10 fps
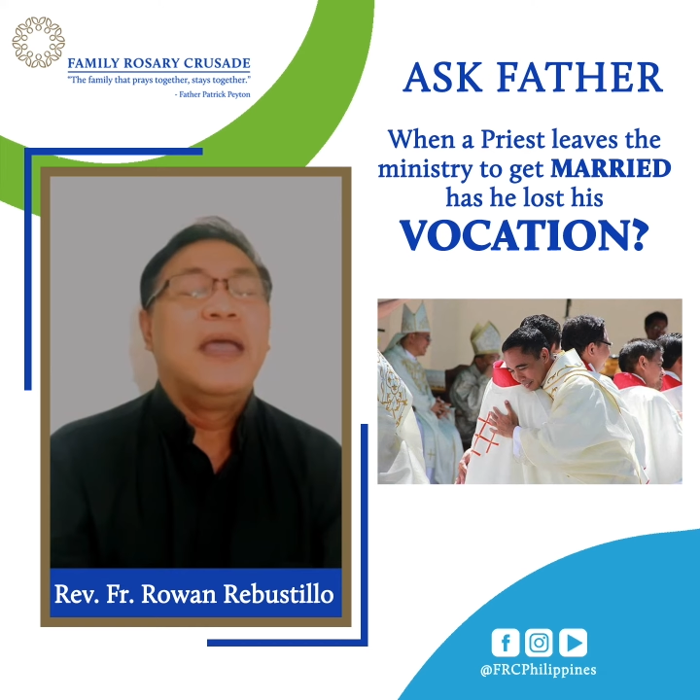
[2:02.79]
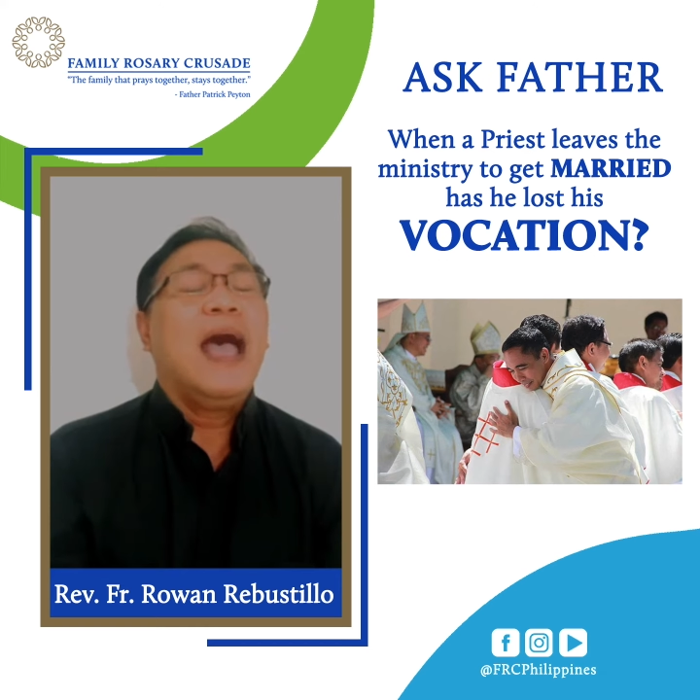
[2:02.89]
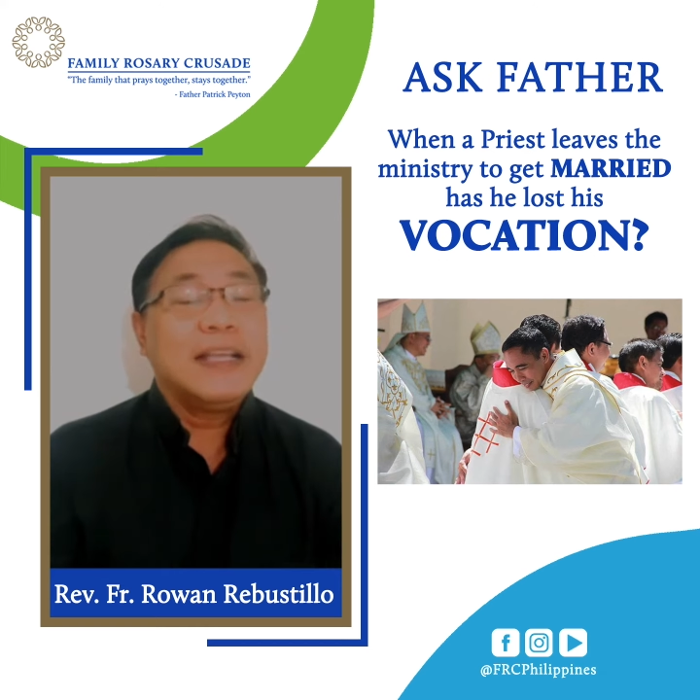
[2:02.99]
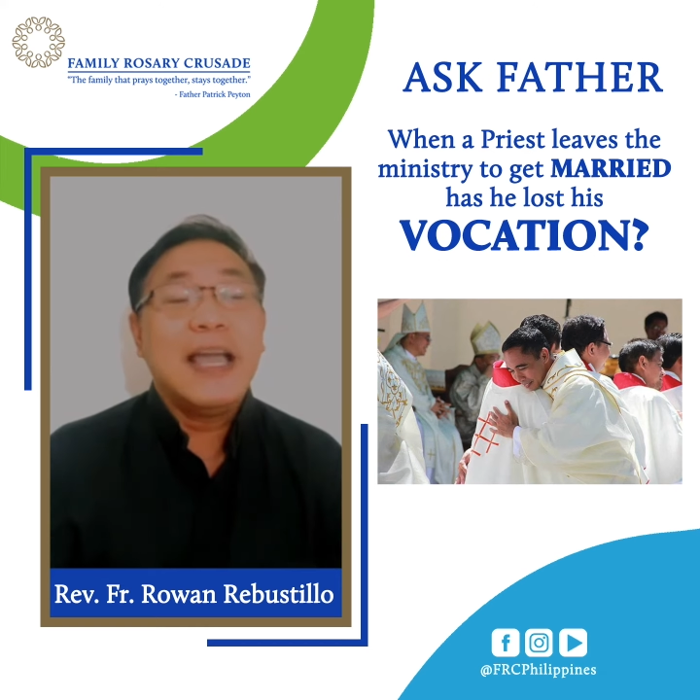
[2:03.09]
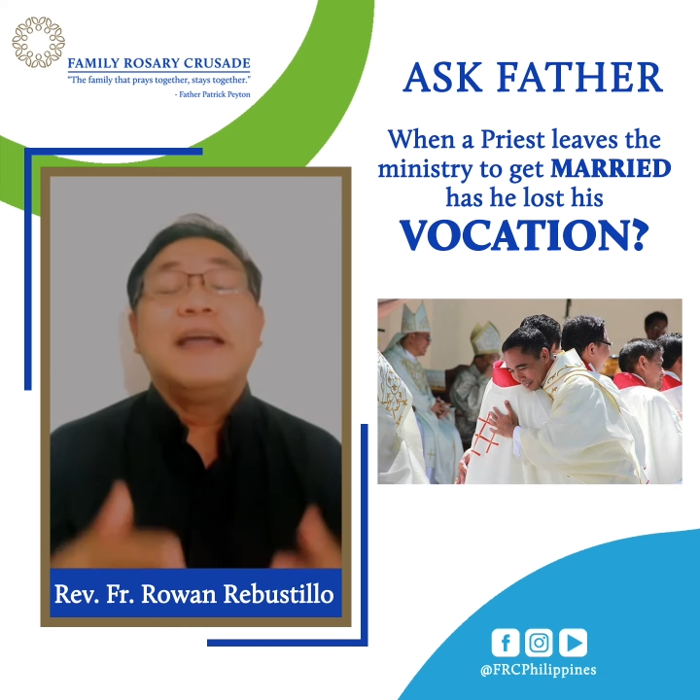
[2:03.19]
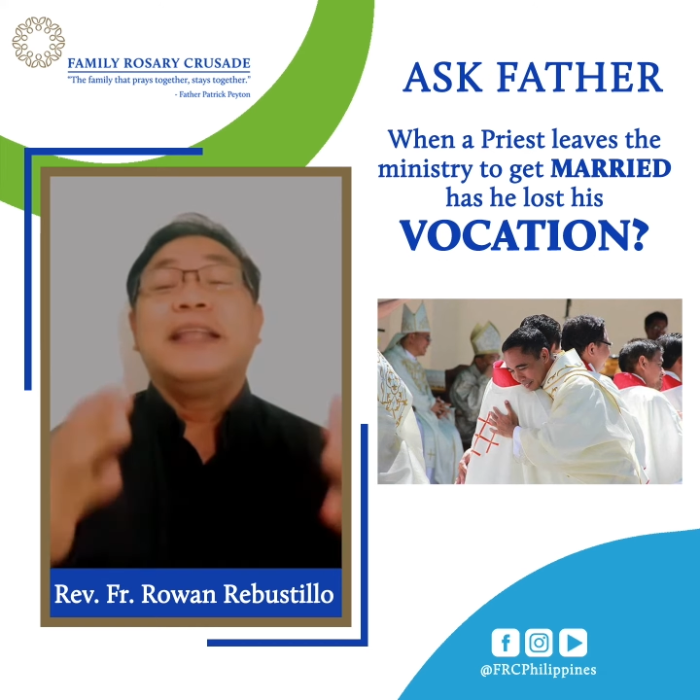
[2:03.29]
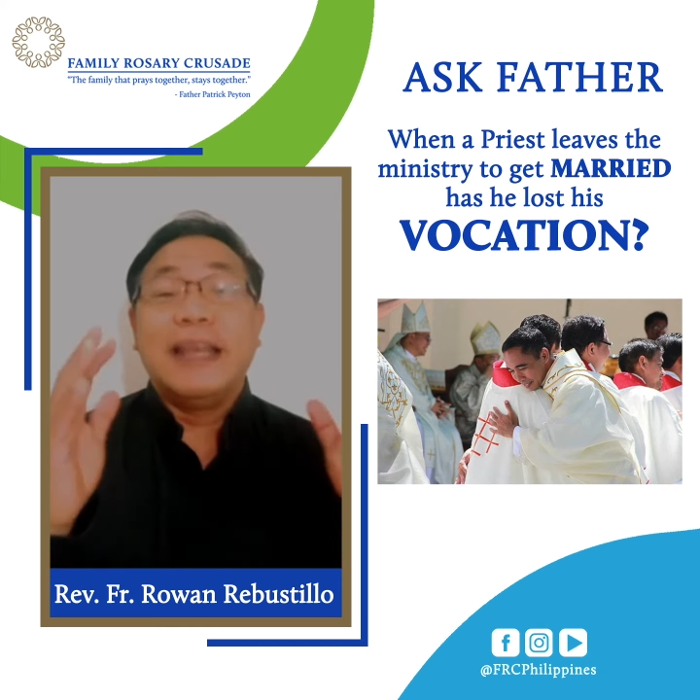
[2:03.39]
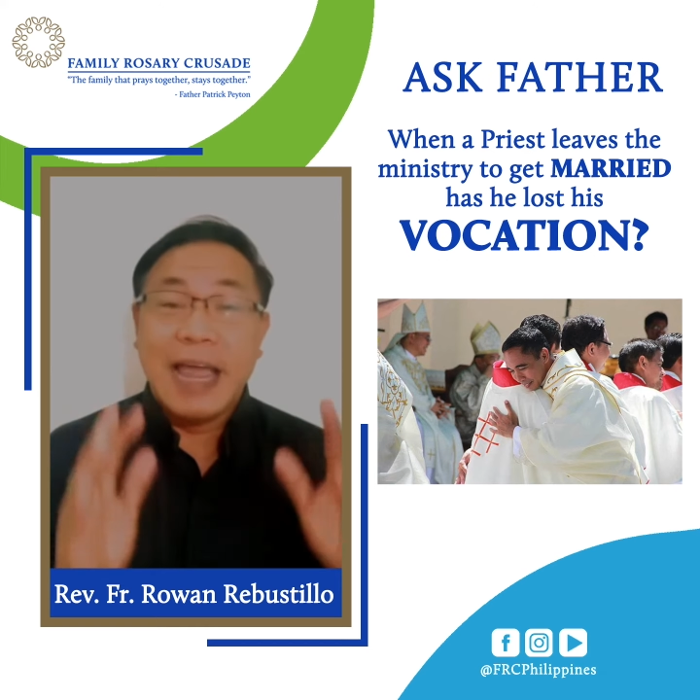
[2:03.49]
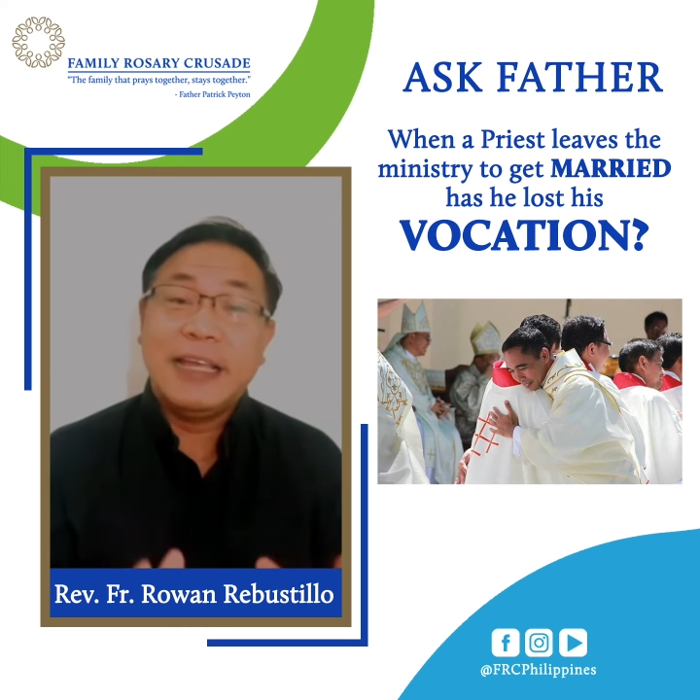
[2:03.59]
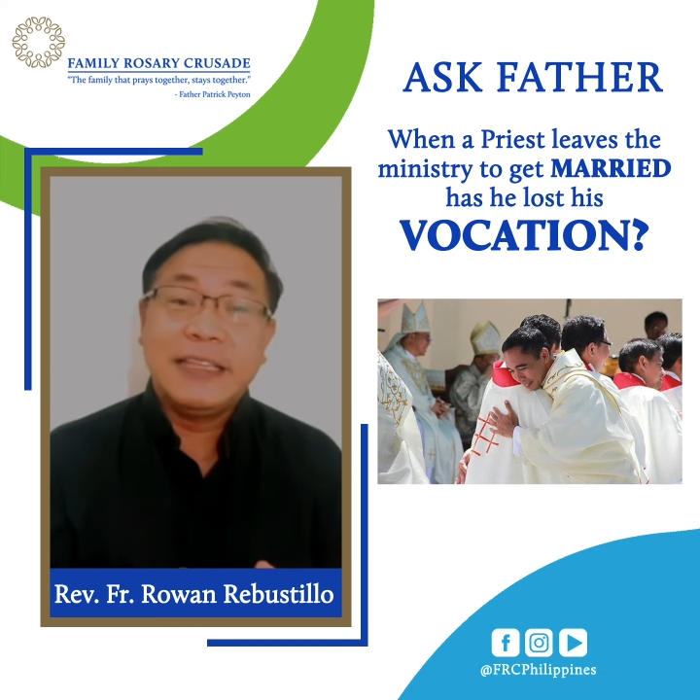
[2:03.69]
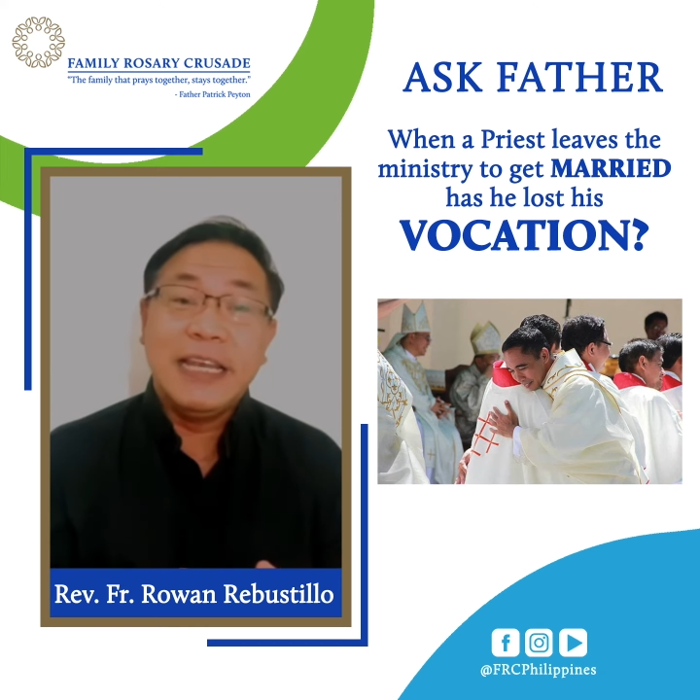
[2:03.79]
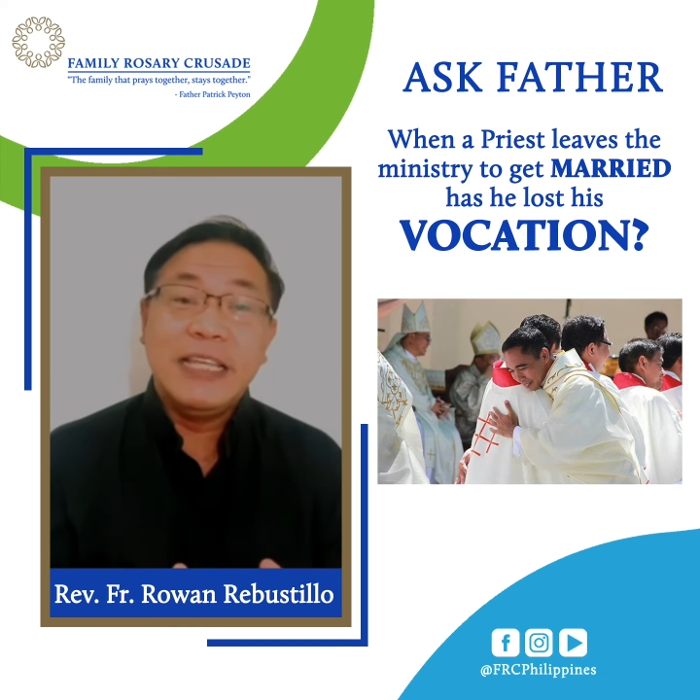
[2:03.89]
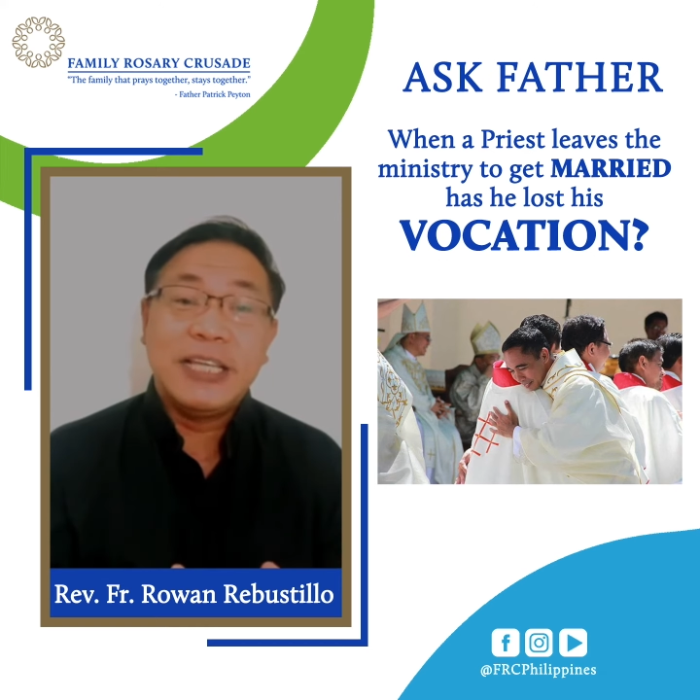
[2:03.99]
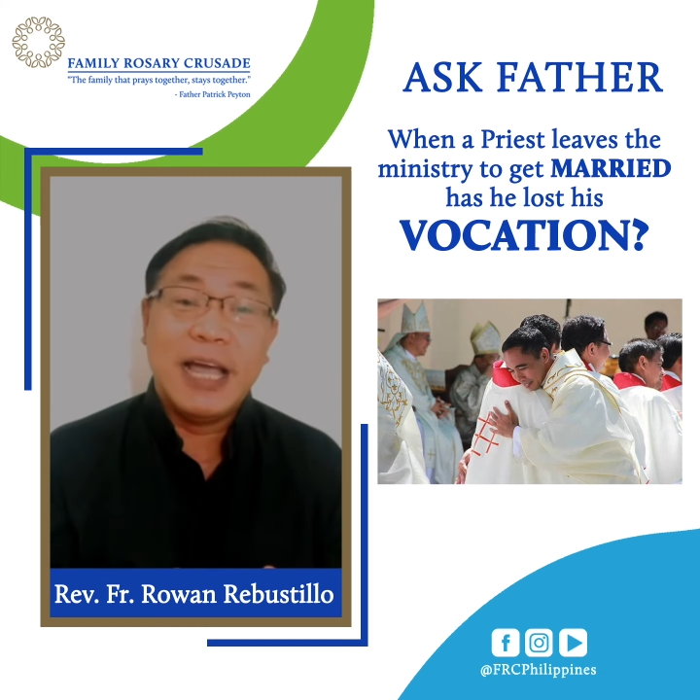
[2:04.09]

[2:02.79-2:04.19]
hanggang nananatili